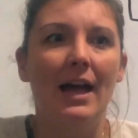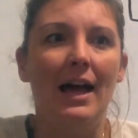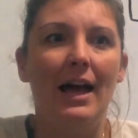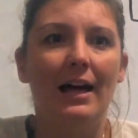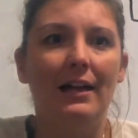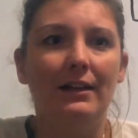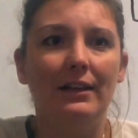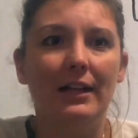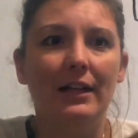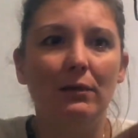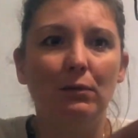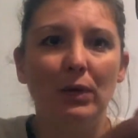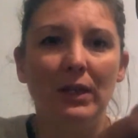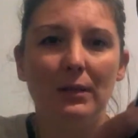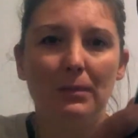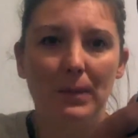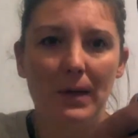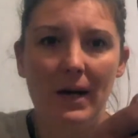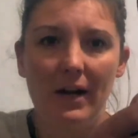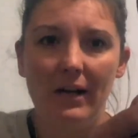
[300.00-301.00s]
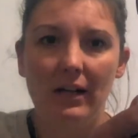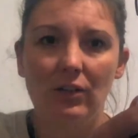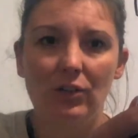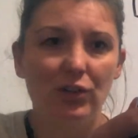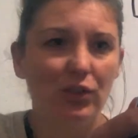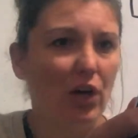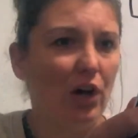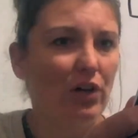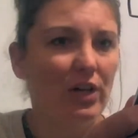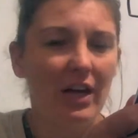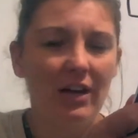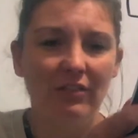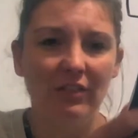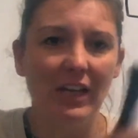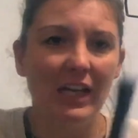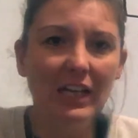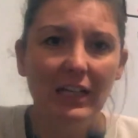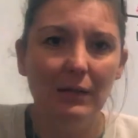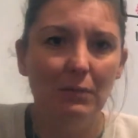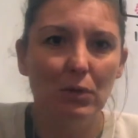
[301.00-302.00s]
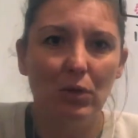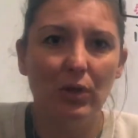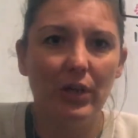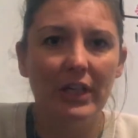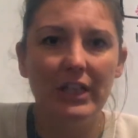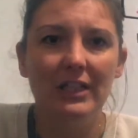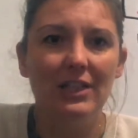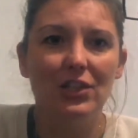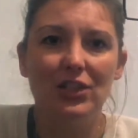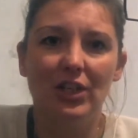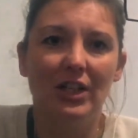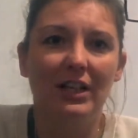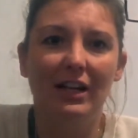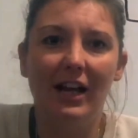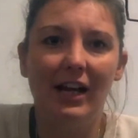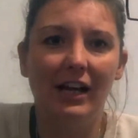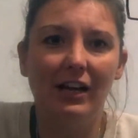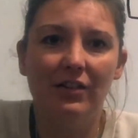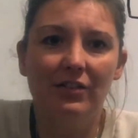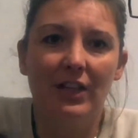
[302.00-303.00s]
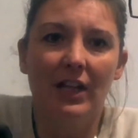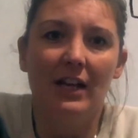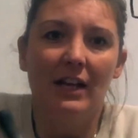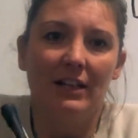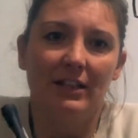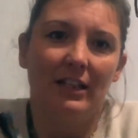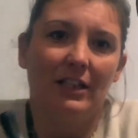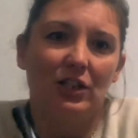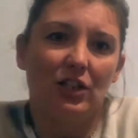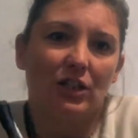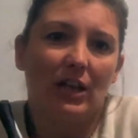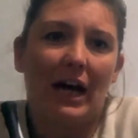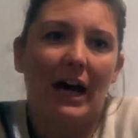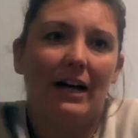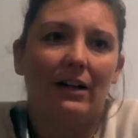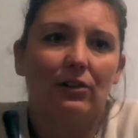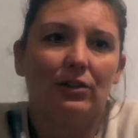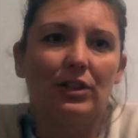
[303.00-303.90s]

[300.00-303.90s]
And then when the particles don't have any more energy left, they just huddle